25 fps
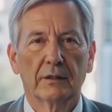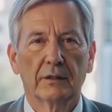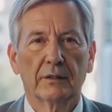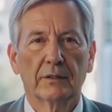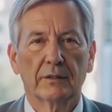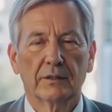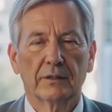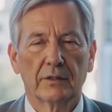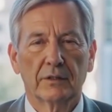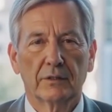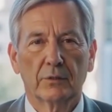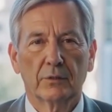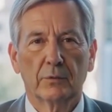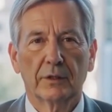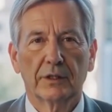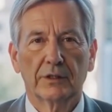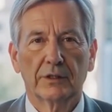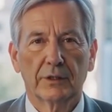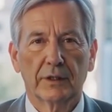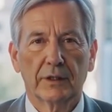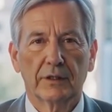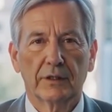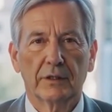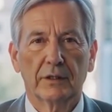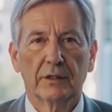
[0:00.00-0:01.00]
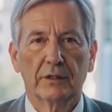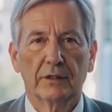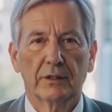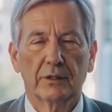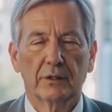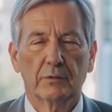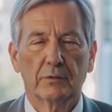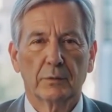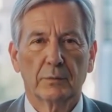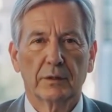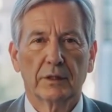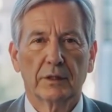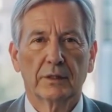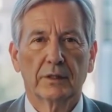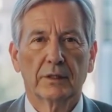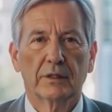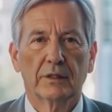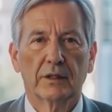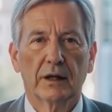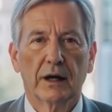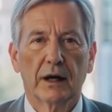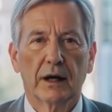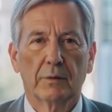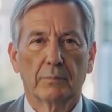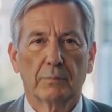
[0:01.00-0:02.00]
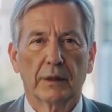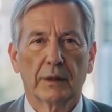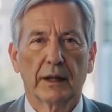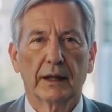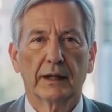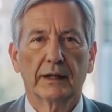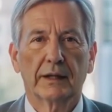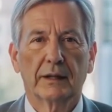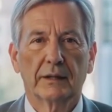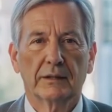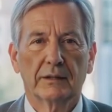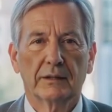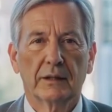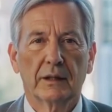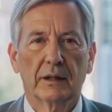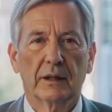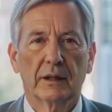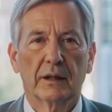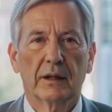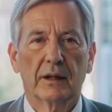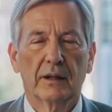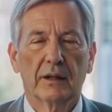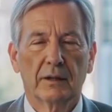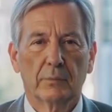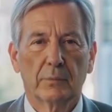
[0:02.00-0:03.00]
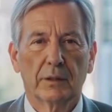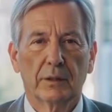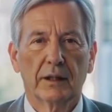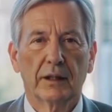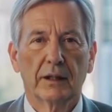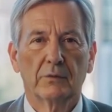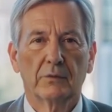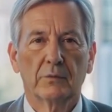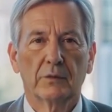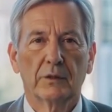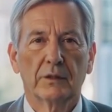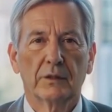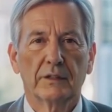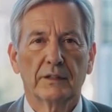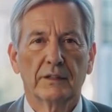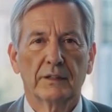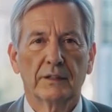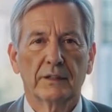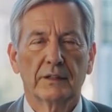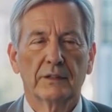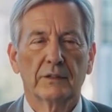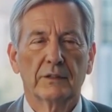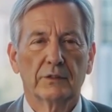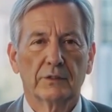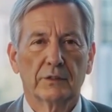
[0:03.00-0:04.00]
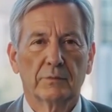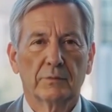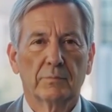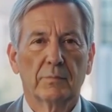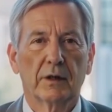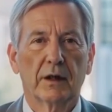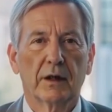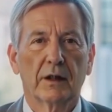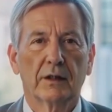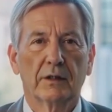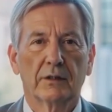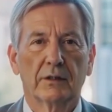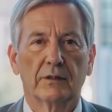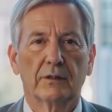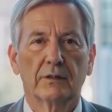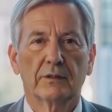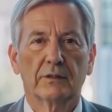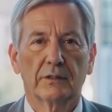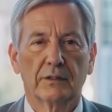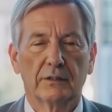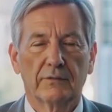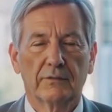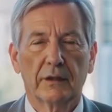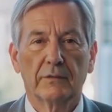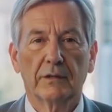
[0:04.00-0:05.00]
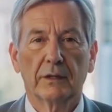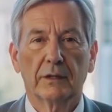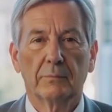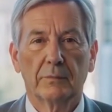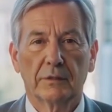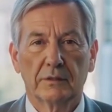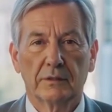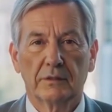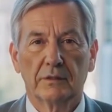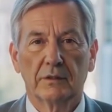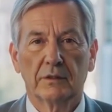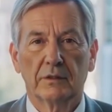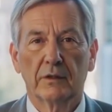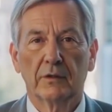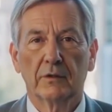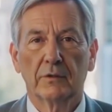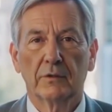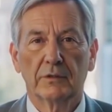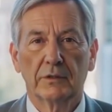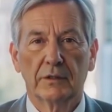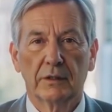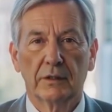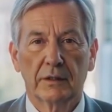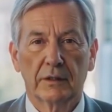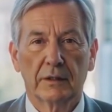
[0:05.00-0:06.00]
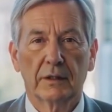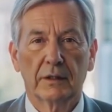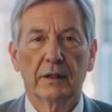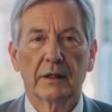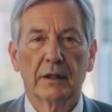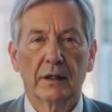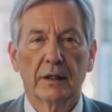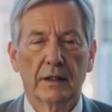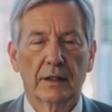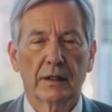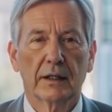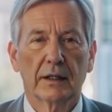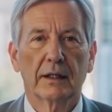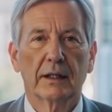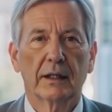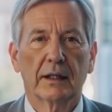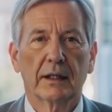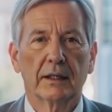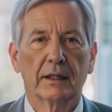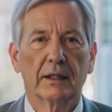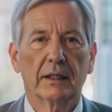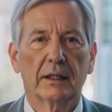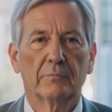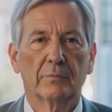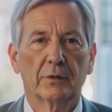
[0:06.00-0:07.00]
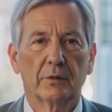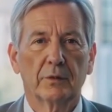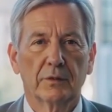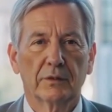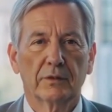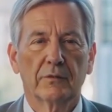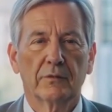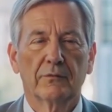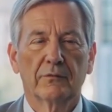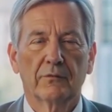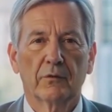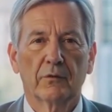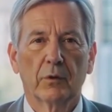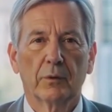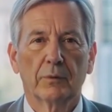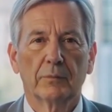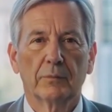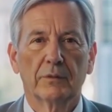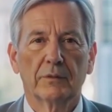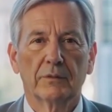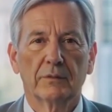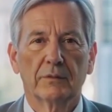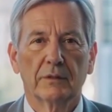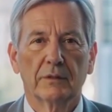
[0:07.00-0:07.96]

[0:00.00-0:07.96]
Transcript: The situation in Cuba is complex, but I will continue to monitor the developments closely and keep you informed.